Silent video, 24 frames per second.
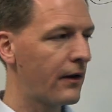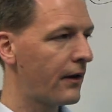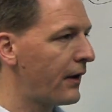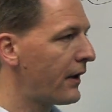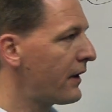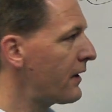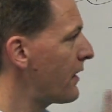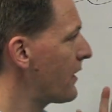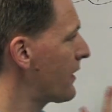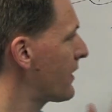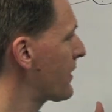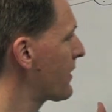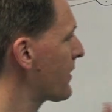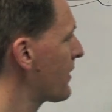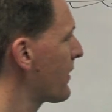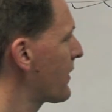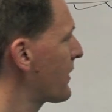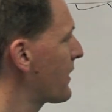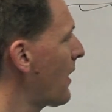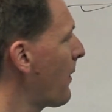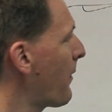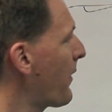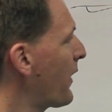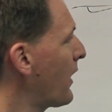This is
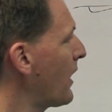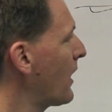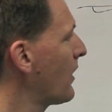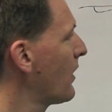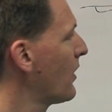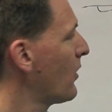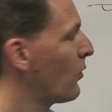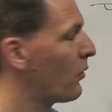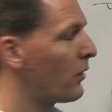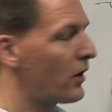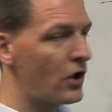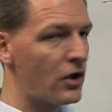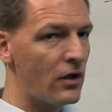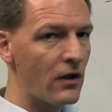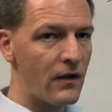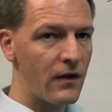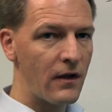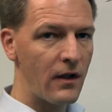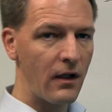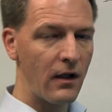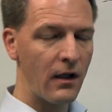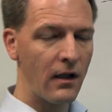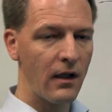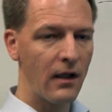something which
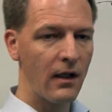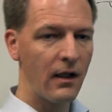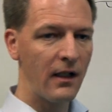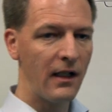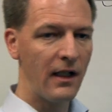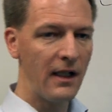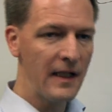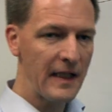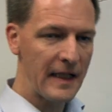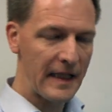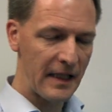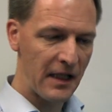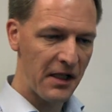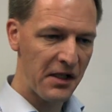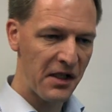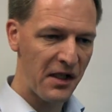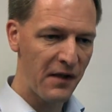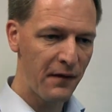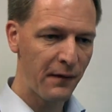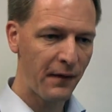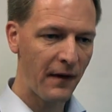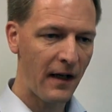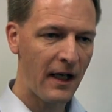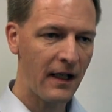is an
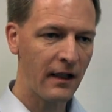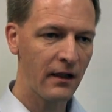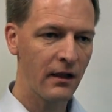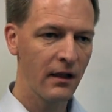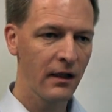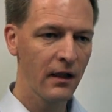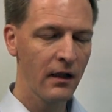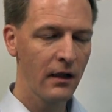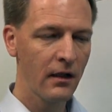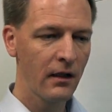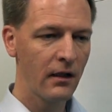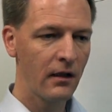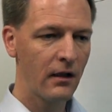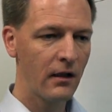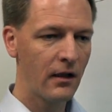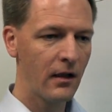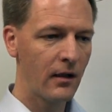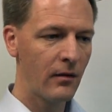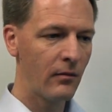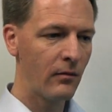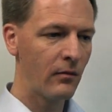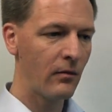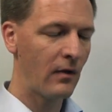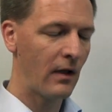instant effect.
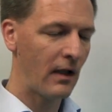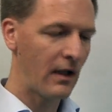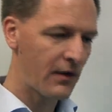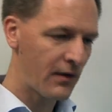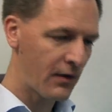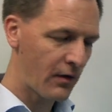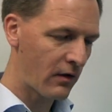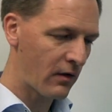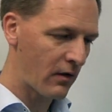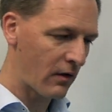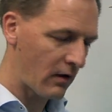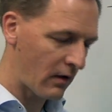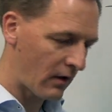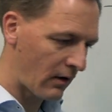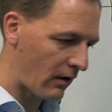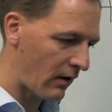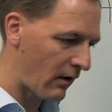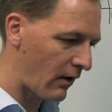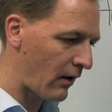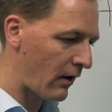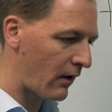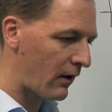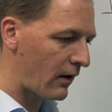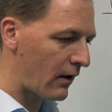As
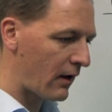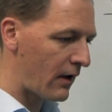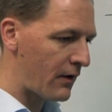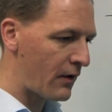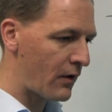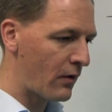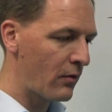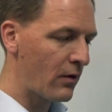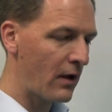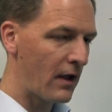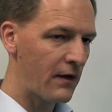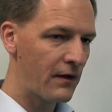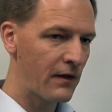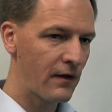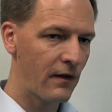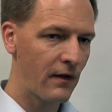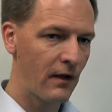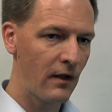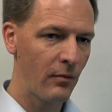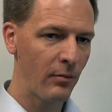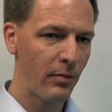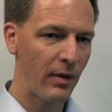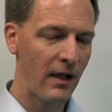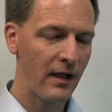soon as
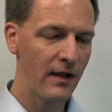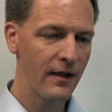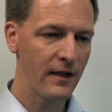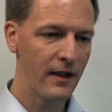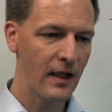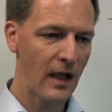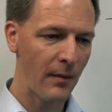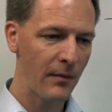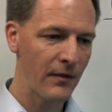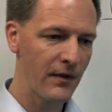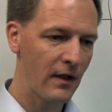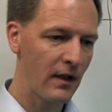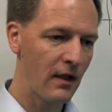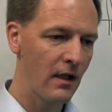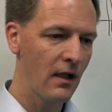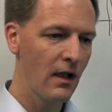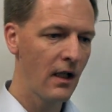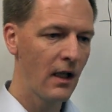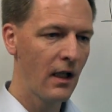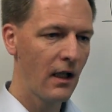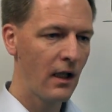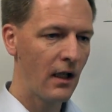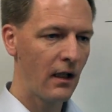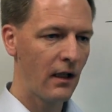the pulse comes
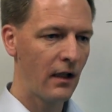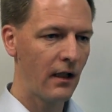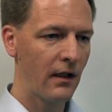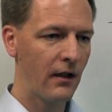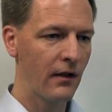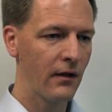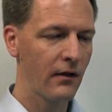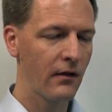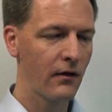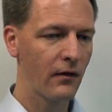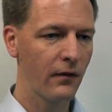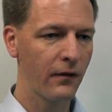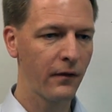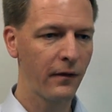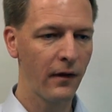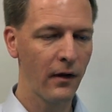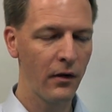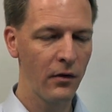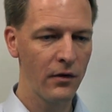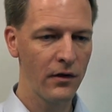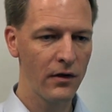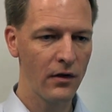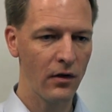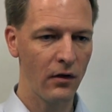in and
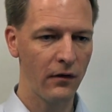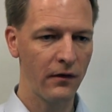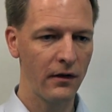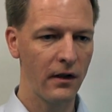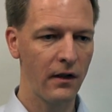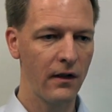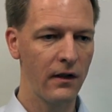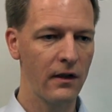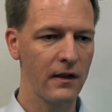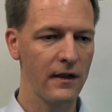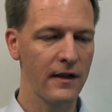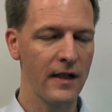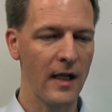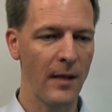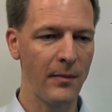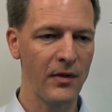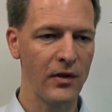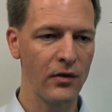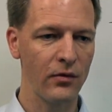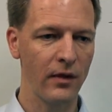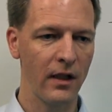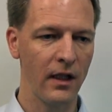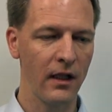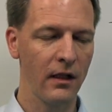flows over the
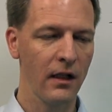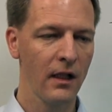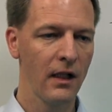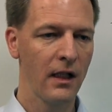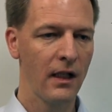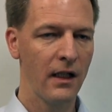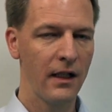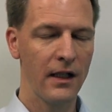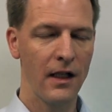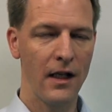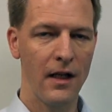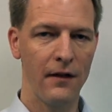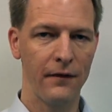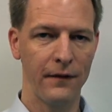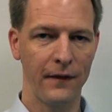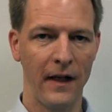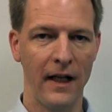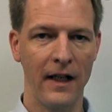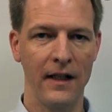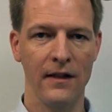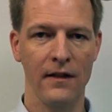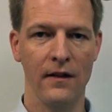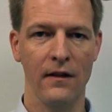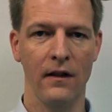substrate and
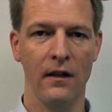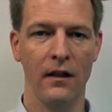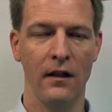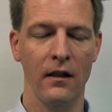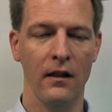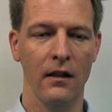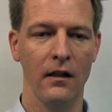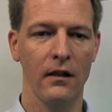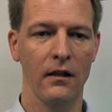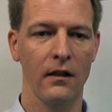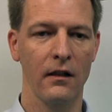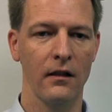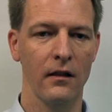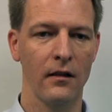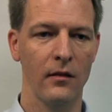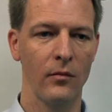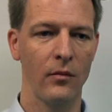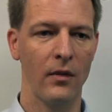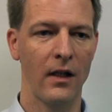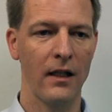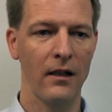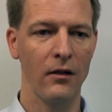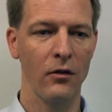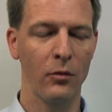affects the
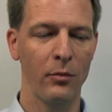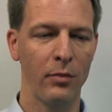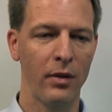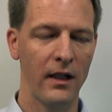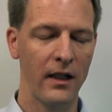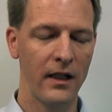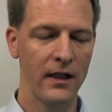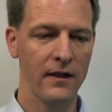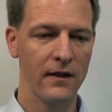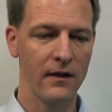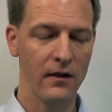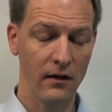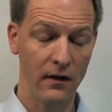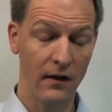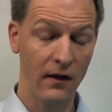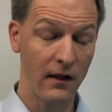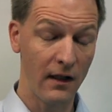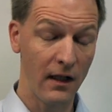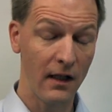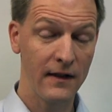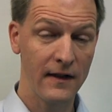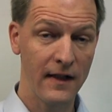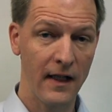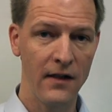analog parts,
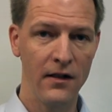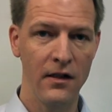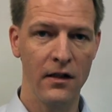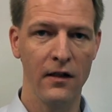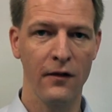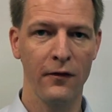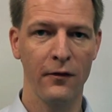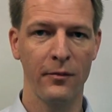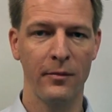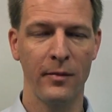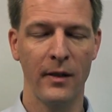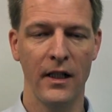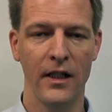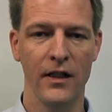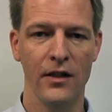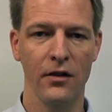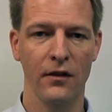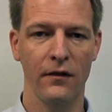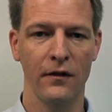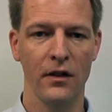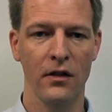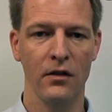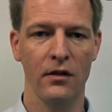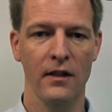the sensitive parts
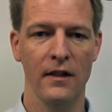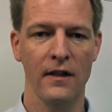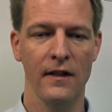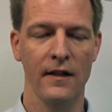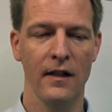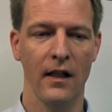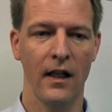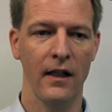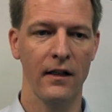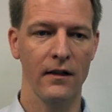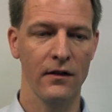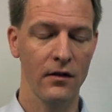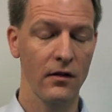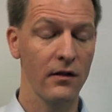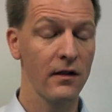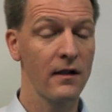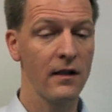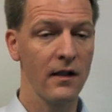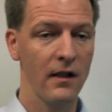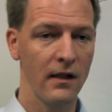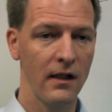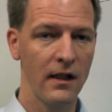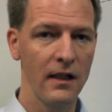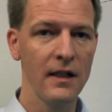of your design. So
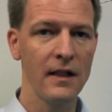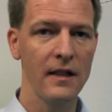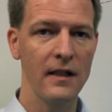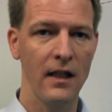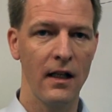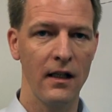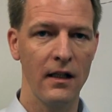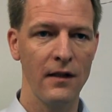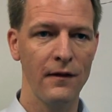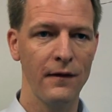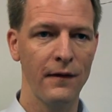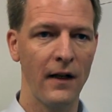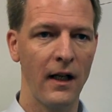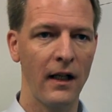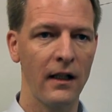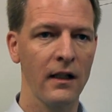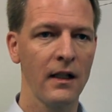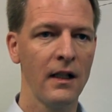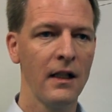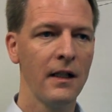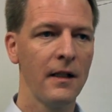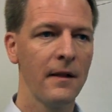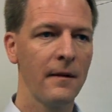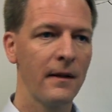it's an instant
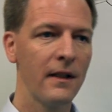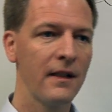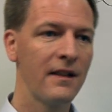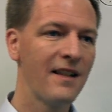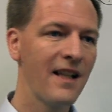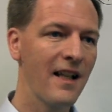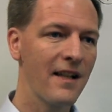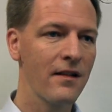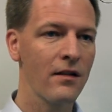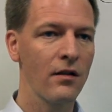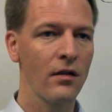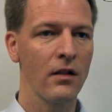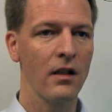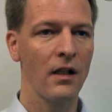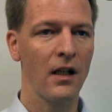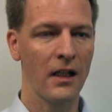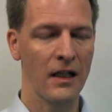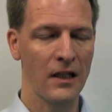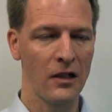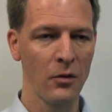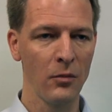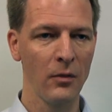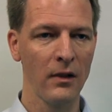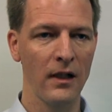effect. It does not
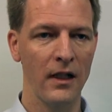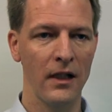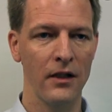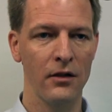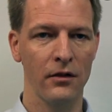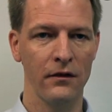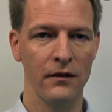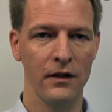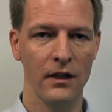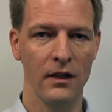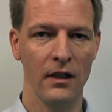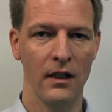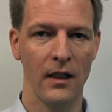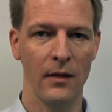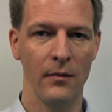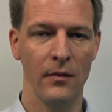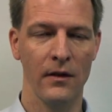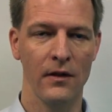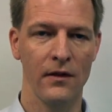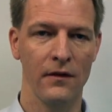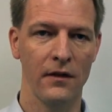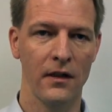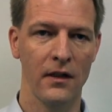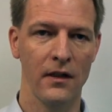accumulate over time,
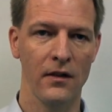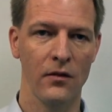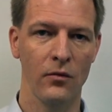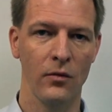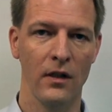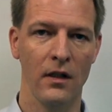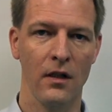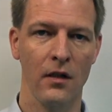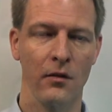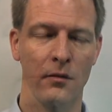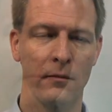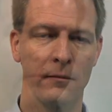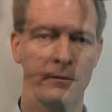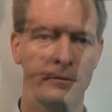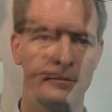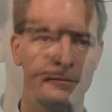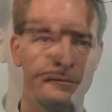as far as we know.